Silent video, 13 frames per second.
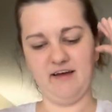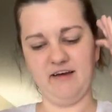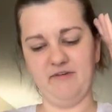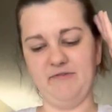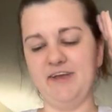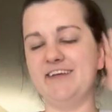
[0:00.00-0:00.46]

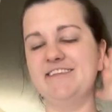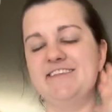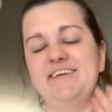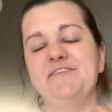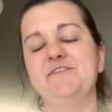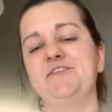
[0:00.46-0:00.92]
We can
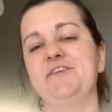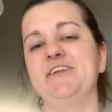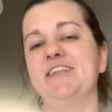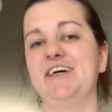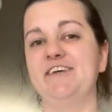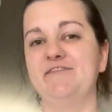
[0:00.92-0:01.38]
save student
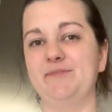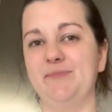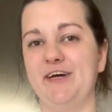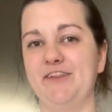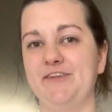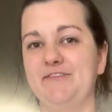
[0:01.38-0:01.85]
lives
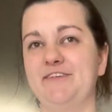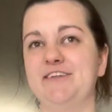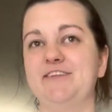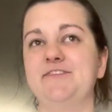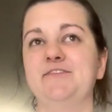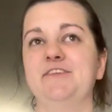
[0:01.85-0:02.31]
by
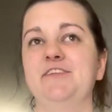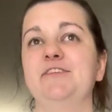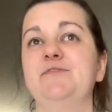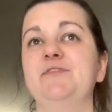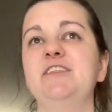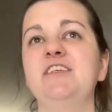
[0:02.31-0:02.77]
lowering student
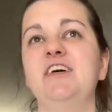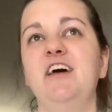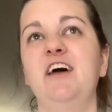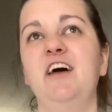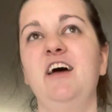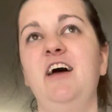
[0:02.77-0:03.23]
loans,
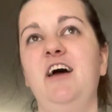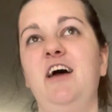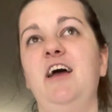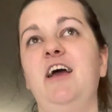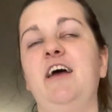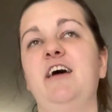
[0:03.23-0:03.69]

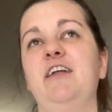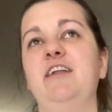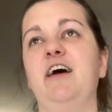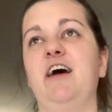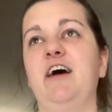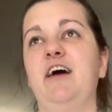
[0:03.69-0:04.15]

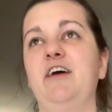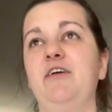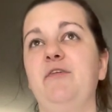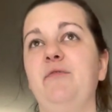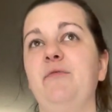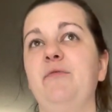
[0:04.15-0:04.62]
and
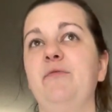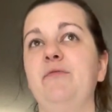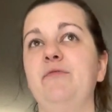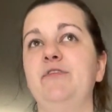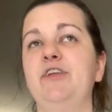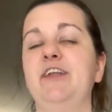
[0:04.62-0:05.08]

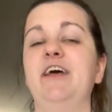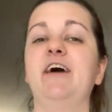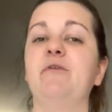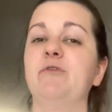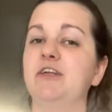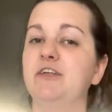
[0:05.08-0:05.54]
today
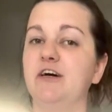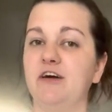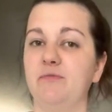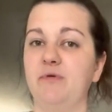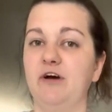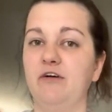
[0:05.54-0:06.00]
I want to talk
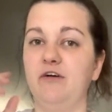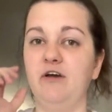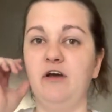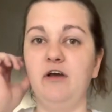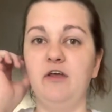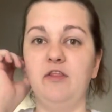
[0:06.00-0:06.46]
about
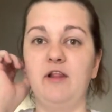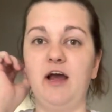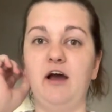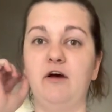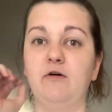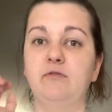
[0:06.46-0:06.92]

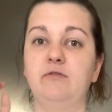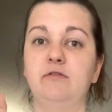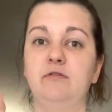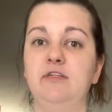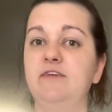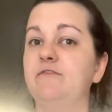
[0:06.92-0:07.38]
how
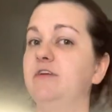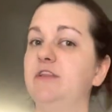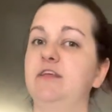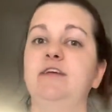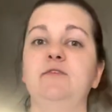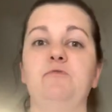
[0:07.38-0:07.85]
different
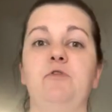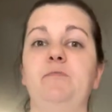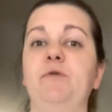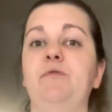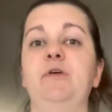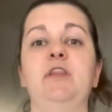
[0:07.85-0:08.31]
things were
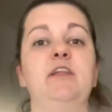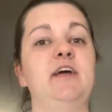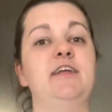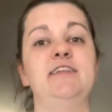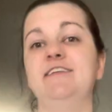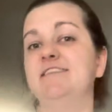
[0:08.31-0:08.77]
between the
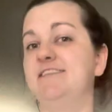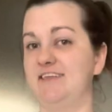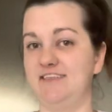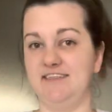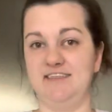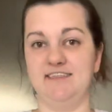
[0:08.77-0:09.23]

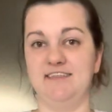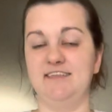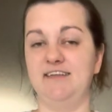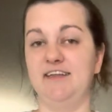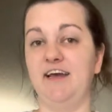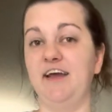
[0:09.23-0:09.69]
1960s and
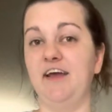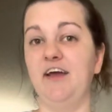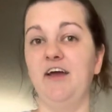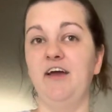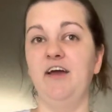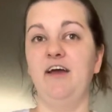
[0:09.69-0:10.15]
today,
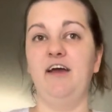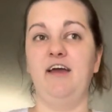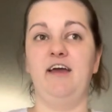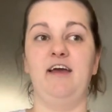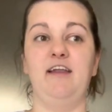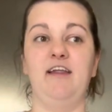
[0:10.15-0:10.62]

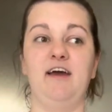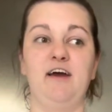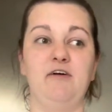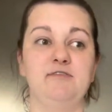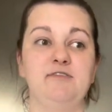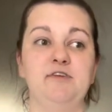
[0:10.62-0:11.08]
and
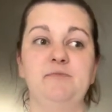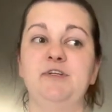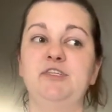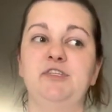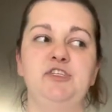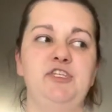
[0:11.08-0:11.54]
how so
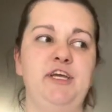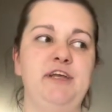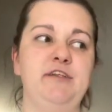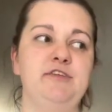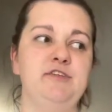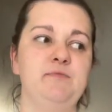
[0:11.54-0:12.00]
much has
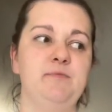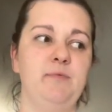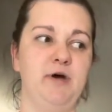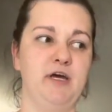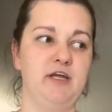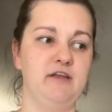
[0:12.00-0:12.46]
changed,
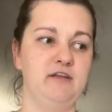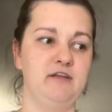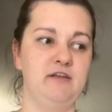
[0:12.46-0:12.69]
but